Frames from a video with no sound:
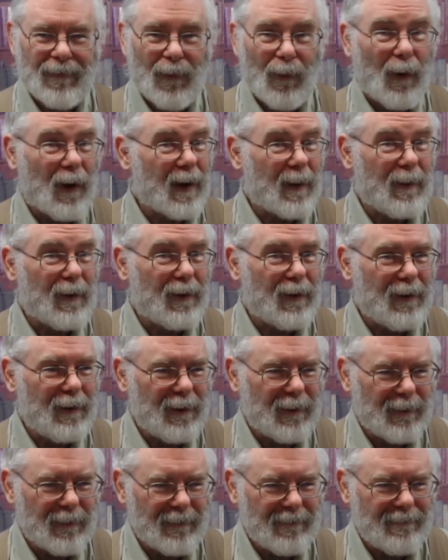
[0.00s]
What a
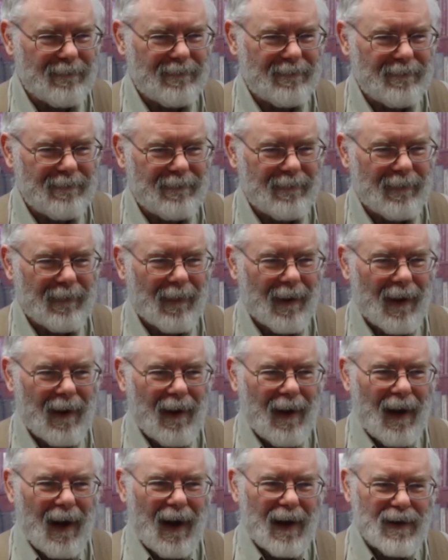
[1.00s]
maroon.
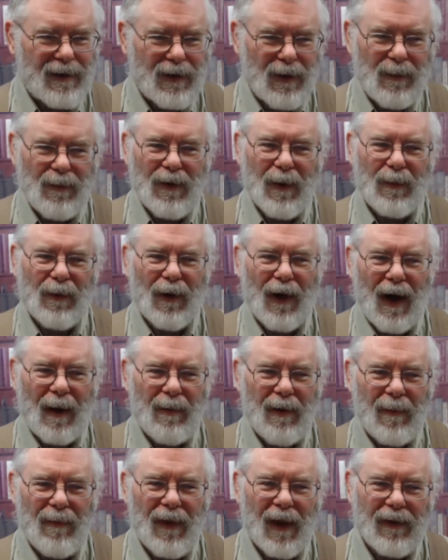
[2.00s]
I assumed the
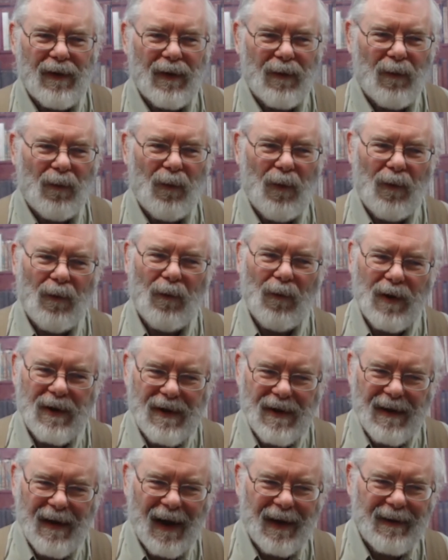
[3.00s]
problem that
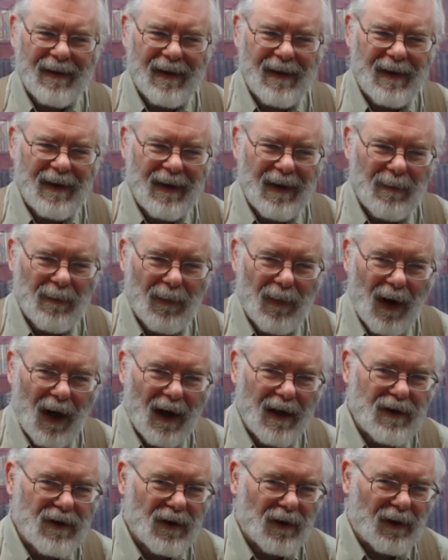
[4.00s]
was that the
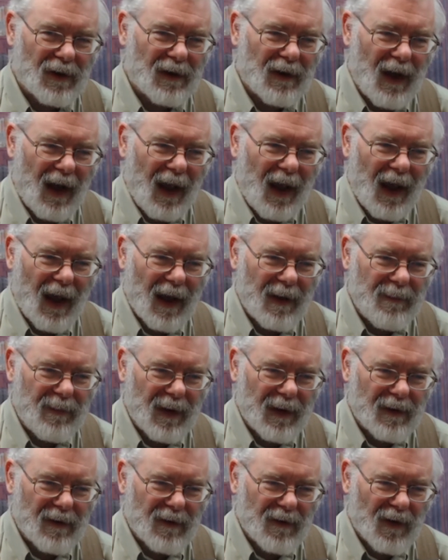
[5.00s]
module had
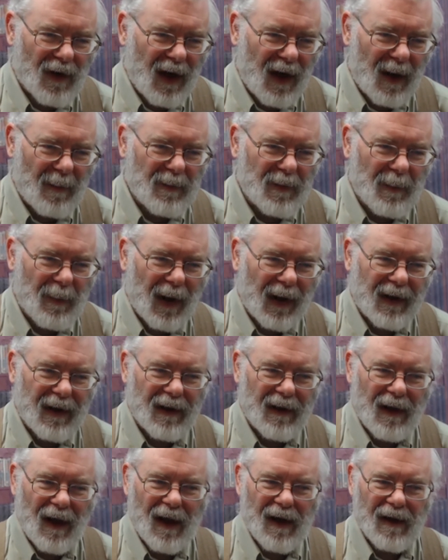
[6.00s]
been dropped by
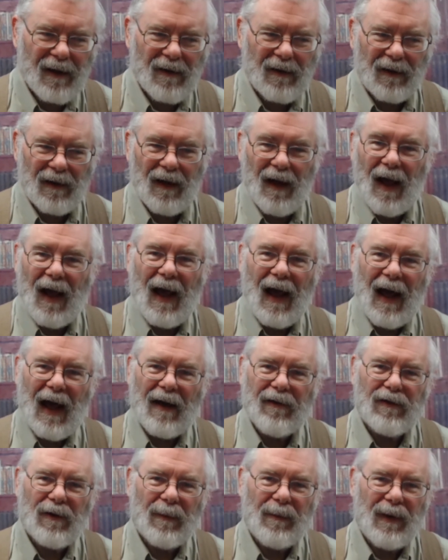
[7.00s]
Canonical
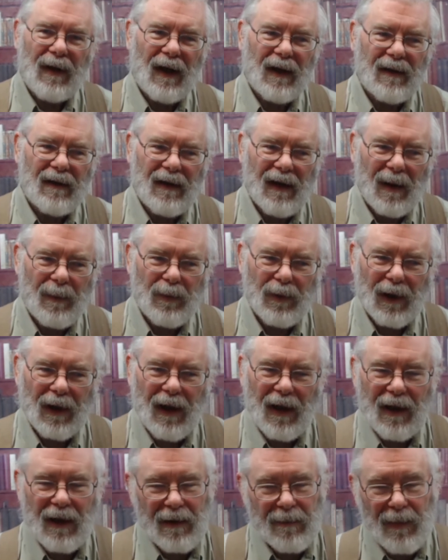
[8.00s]
after being
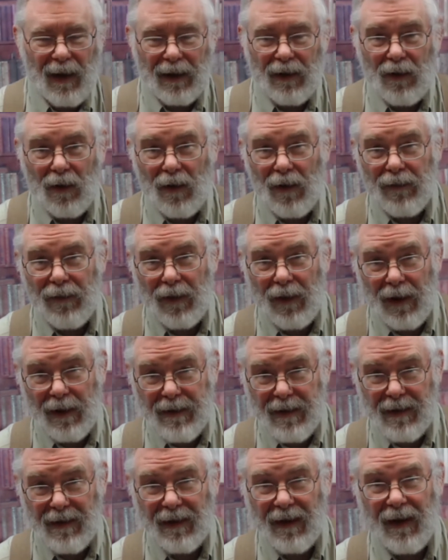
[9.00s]
deprecated by
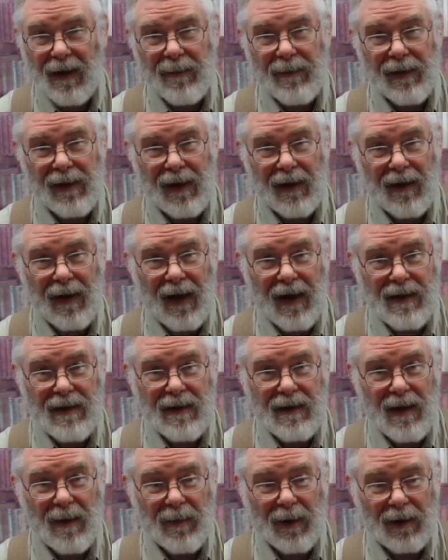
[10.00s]
Torvalds and Company last
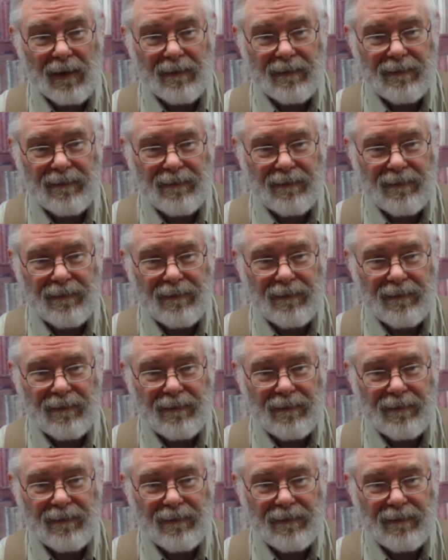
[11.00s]
summer.